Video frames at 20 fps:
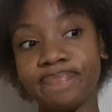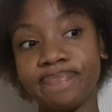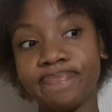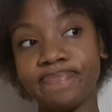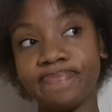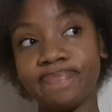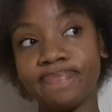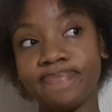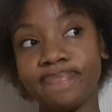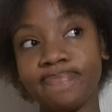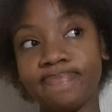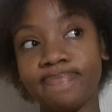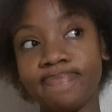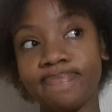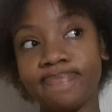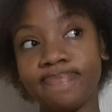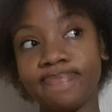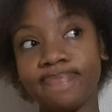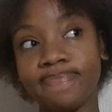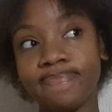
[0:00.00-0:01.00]

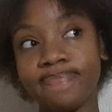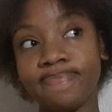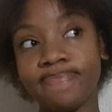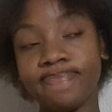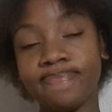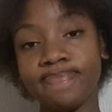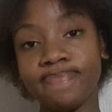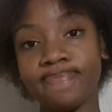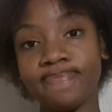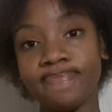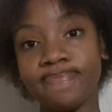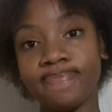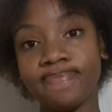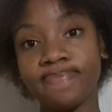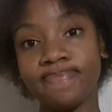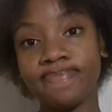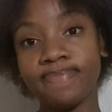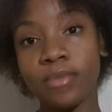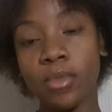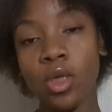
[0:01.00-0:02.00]

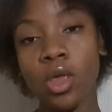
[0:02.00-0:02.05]
(no one is talking)